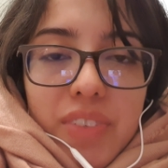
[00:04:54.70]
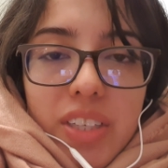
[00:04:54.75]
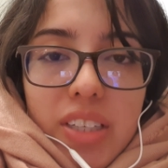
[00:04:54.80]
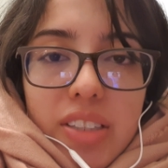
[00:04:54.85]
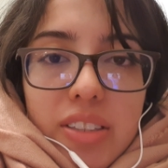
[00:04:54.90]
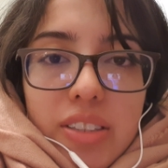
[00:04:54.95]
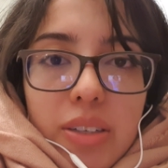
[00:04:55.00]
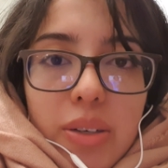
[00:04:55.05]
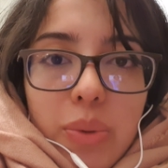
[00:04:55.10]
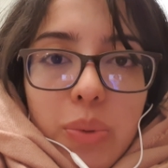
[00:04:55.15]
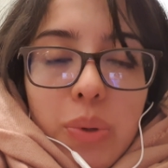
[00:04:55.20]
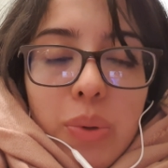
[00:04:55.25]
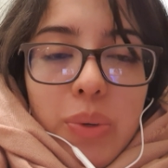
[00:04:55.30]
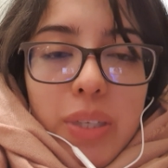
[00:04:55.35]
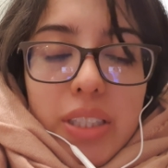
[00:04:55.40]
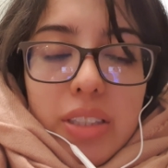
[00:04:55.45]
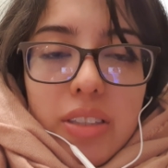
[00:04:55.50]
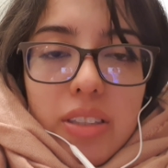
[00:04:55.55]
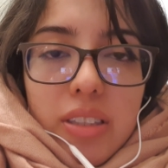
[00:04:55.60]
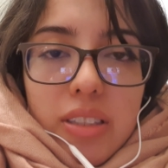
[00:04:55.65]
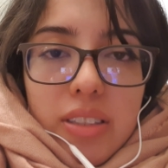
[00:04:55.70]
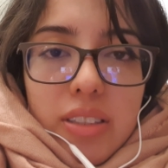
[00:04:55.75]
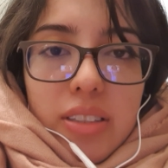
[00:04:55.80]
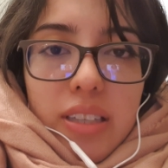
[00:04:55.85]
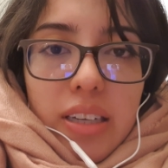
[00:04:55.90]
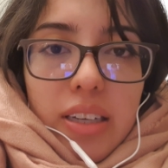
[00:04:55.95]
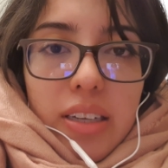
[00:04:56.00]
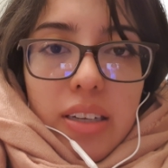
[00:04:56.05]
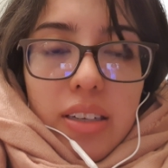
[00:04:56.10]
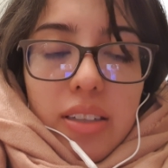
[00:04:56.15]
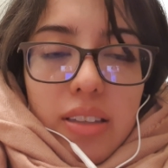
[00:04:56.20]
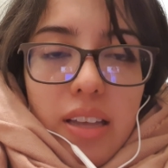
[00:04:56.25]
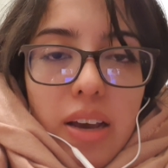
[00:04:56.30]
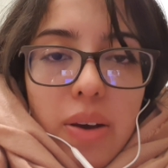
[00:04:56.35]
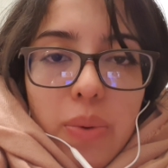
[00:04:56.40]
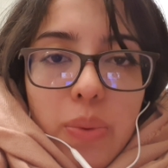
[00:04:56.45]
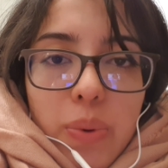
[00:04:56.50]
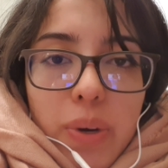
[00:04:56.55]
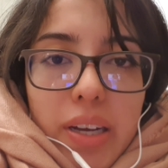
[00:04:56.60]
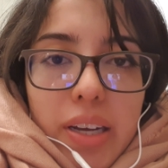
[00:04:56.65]
So we went to Disney that
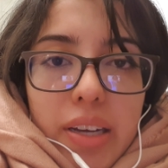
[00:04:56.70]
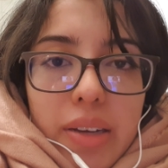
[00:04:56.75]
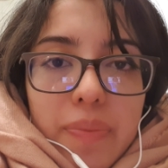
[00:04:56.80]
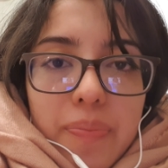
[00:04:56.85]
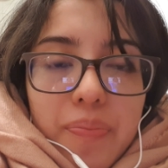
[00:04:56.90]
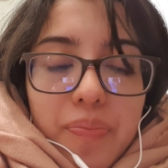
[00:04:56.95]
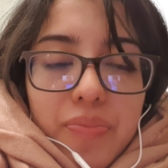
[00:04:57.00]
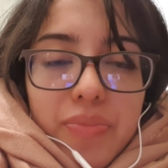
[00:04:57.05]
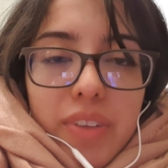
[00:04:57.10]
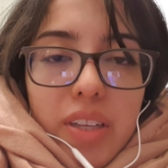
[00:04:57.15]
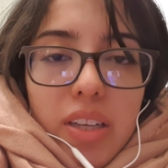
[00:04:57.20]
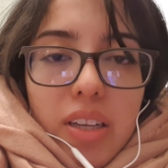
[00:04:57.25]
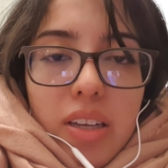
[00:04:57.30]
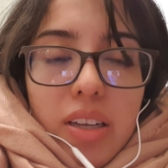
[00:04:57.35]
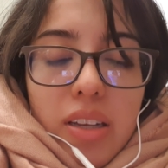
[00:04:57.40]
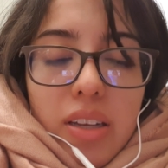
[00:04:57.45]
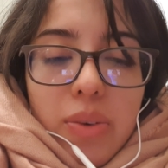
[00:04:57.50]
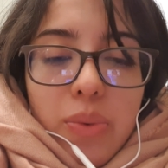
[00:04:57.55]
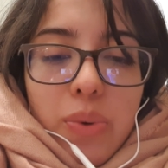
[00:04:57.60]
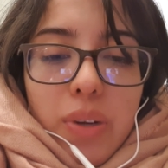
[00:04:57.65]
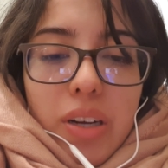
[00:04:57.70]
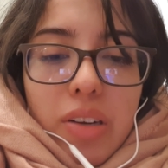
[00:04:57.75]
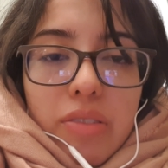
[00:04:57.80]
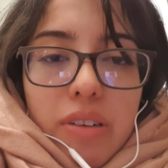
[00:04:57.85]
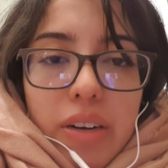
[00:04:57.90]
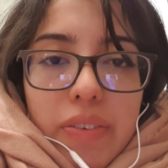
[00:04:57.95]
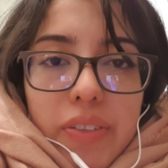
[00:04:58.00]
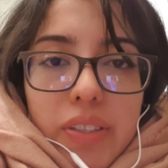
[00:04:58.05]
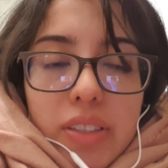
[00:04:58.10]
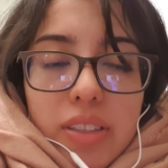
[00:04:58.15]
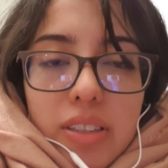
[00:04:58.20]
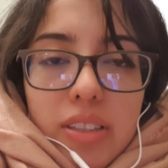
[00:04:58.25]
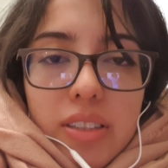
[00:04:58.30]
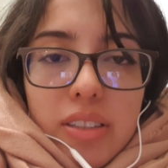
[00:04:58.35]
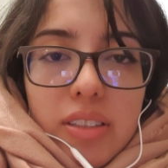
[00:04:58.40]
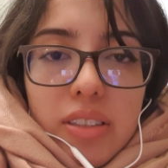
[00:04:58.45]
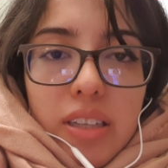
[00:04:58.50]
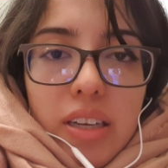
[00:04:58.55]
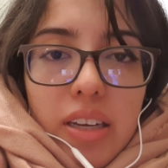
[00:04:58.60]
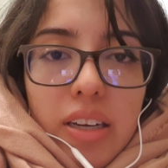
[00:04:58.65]
way, and we arrived at
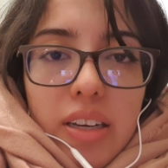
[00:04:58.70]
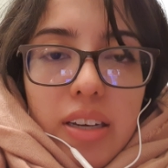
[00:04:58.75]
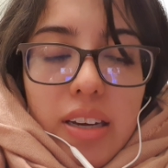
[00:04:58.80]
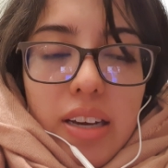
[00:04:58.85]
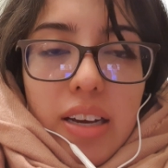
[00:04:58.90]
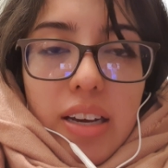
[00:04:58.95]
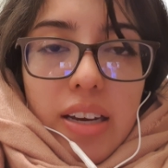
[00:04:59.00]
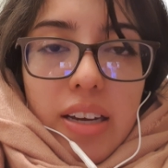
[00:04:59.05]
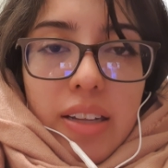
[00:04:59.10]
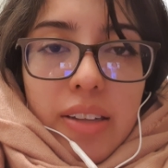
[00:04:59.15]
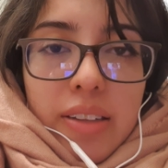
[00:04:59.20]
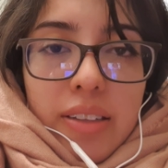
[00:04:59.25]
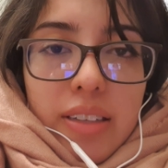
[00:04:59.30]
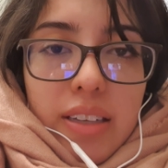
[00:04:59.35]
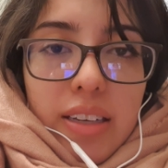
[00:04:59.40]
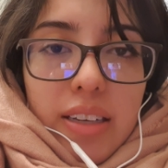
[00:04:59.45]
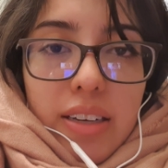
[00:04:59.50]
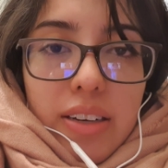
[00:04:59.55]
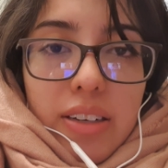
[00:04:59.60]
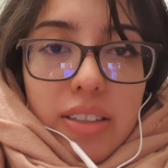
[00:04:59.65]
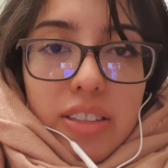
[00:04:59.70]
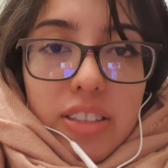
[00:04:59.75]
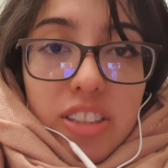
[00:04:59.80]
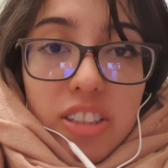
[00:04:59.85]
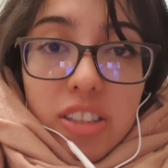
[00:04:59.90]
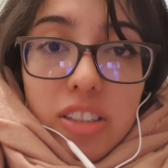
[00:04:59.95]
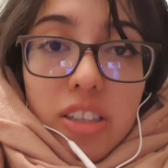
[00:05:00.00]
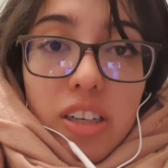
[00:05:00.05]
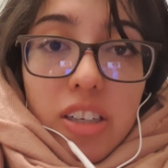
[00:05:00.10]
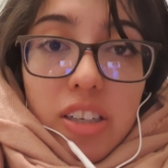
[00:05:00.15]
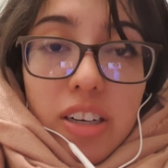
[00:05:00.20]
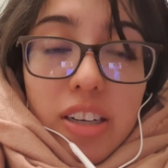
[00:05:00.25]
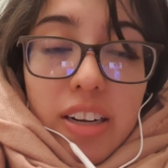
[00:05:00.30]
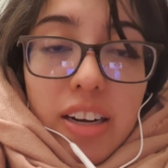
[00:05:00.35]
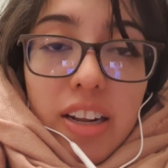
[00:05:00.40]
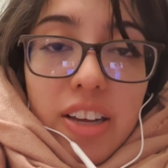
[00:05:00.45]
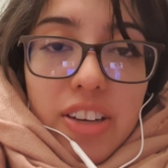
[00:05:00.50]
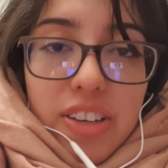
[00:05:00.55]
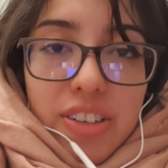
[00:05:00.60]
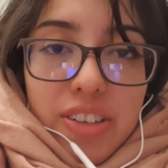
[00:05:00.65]
Disney, and
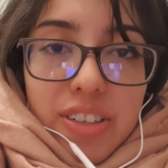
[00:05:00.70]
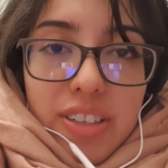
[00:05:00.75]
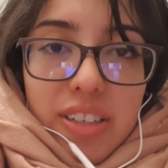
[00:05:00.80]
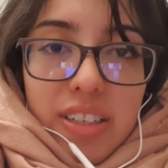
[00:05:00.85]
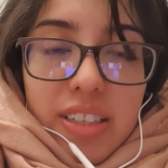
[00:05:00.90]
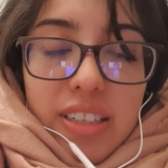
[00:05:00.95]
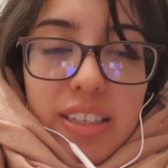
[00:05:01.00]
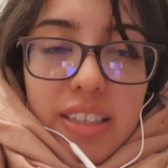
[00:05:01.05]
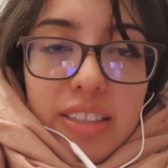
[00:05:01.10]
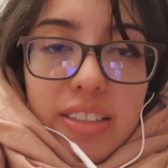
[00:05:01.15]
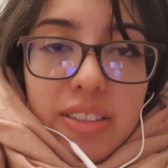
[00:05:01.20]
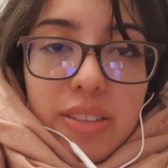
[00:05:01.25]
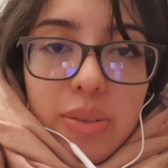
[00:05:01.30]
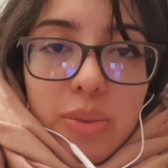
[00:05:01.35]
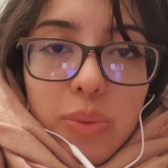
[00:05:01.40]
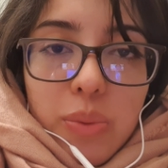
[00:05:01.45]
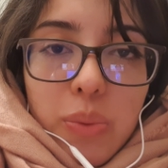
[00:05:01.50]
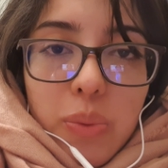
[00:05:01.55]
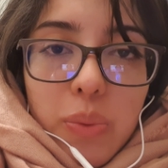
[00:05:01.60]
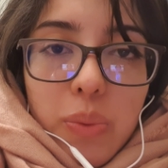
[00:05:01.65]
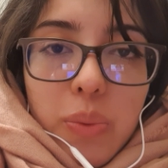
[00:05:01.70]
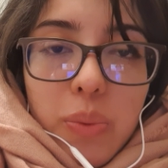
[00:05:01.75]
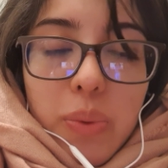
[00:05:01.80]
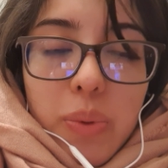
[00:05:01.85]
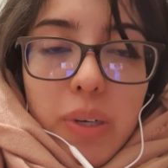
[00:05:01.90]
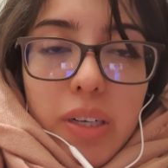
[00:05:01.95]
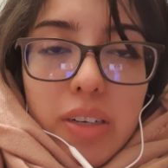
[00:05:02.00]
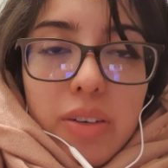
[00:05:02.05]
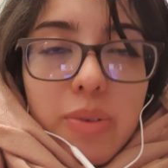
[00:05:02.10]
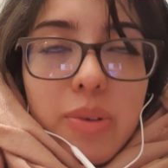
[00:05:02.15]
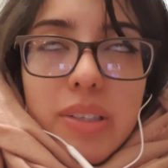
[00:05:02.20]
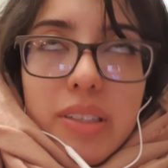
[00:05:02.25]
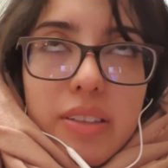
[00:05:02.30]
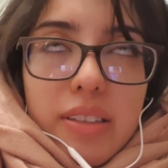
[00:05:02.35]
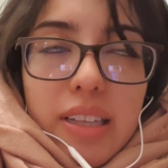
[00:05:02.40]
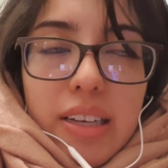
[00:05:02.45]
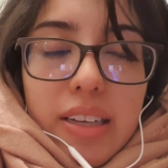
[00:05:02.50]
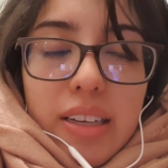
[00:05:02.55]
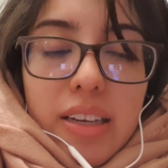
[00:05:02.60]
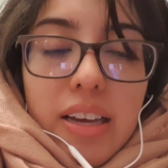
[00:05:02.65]
starting here is where, well,
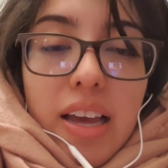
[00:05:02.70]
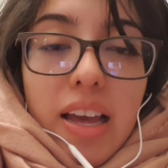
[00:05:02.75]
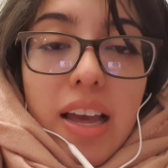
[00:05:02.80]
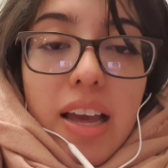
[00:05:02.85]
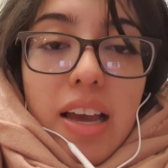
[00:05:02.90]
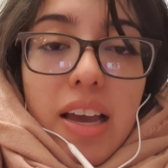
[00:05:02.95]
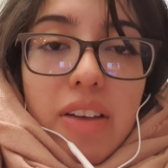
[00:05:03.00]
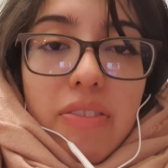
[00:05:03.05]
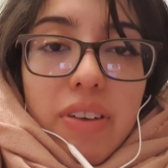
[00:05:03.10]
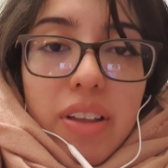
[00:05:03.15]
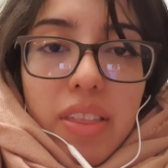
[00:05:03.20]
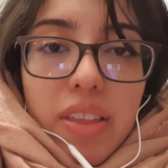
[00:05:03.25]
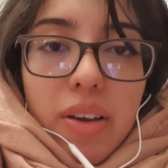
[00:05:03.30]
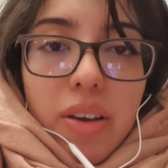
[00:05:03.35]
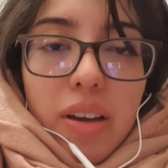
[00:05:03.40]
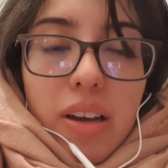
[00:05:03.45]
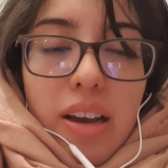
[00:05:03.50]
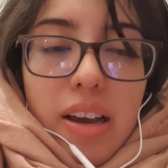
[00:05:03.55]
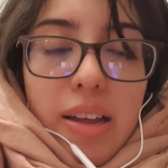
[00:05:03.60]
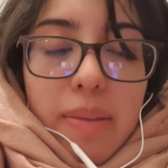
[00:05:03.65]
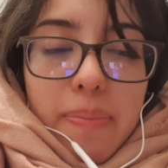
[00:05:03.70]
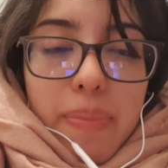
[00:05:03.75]
like, everything had